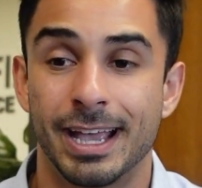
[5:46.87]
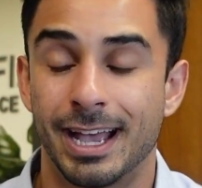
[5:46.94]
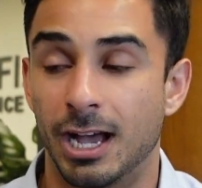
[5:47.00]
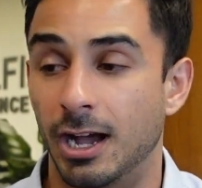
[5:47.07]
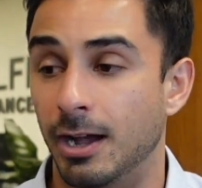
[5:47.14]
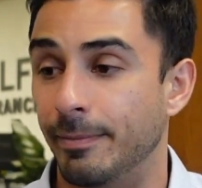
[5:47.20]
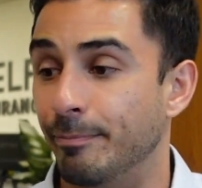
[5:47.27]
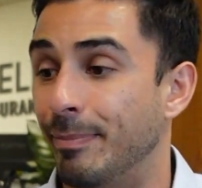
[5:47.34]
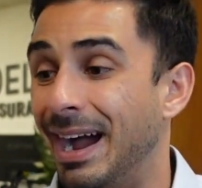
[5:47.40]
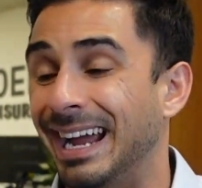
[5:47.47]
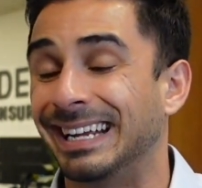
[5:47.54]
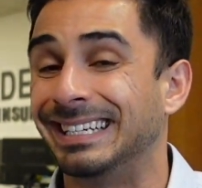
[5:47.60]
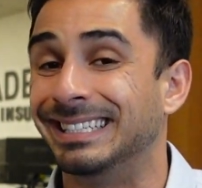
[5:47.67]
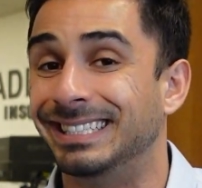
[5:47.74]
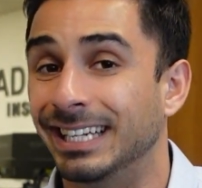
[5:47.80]

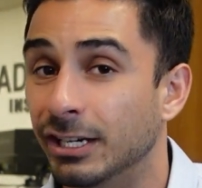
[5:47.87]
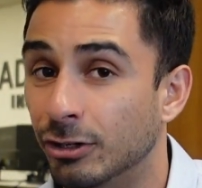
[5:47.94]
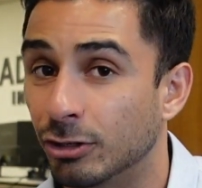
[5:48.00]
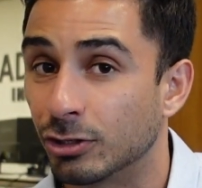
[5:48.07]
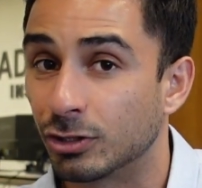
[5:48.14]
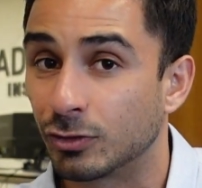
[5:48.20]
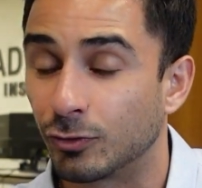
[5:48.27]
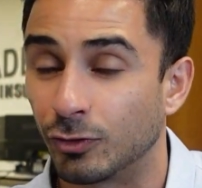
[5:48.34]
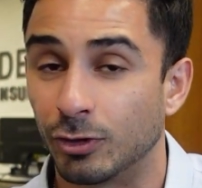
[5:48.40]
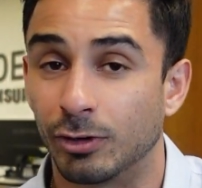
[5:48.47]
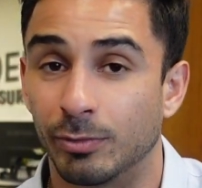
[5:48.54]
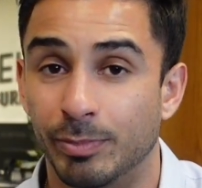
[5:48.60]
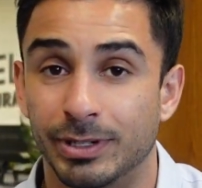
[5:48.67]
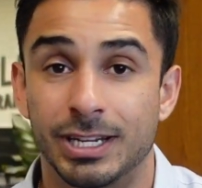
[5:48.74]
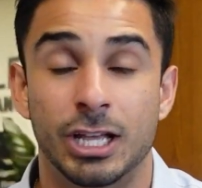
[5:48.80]
buying dinners for
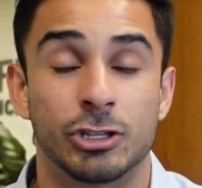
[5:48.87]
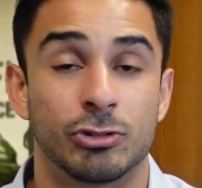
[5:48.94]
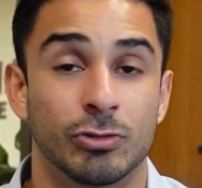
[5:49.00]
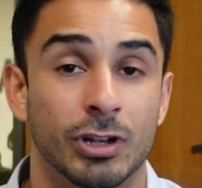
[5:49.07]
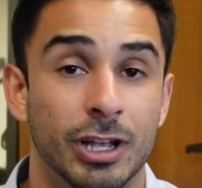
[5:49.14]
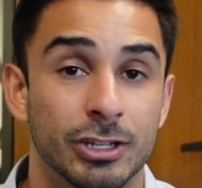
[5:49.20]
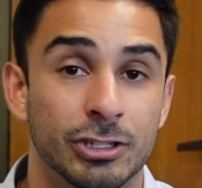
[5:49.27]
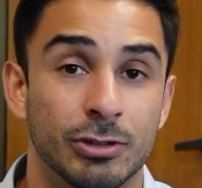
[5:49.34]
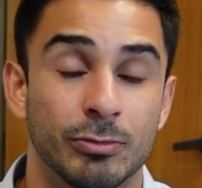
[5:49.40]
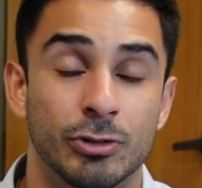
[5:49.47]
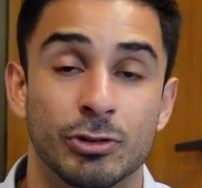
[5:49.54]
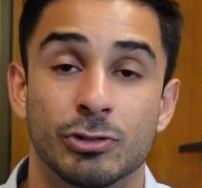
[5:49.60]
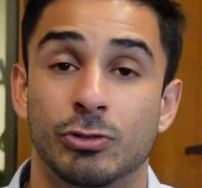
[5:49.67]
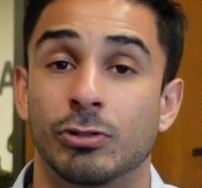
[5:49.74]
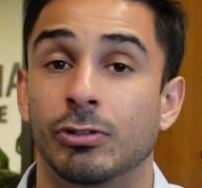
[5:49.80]
potential
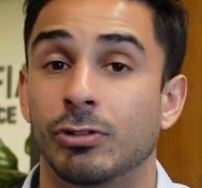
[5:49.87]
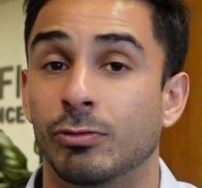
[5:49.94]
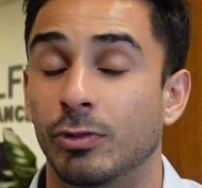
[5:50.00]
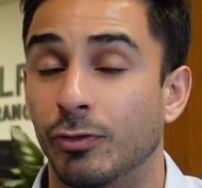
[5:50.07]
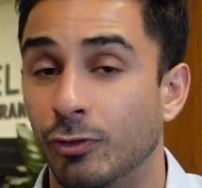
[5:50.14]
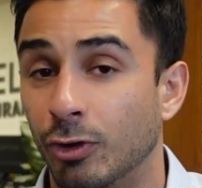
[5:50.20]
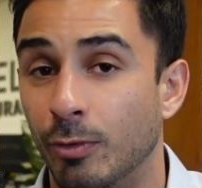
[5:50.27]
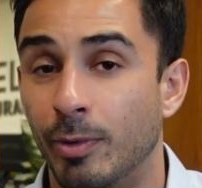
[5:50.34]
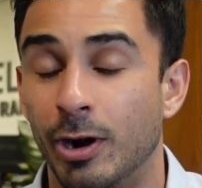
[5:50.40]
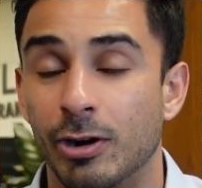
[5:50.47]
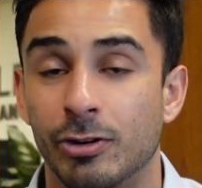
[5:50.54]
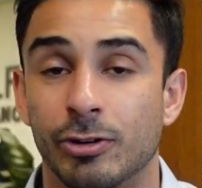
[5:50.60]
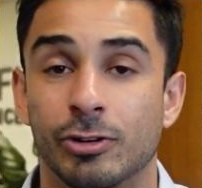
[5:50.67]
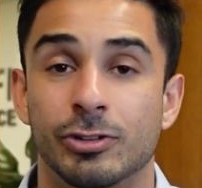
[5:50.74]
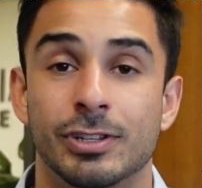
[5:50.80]
customers or referral
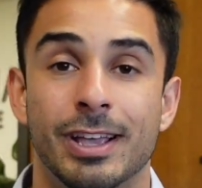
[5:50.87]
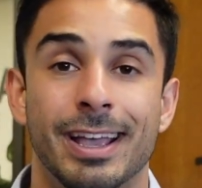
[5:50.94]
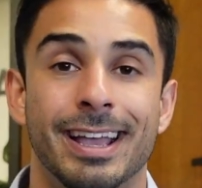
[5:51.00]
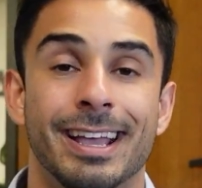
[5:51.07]
partners,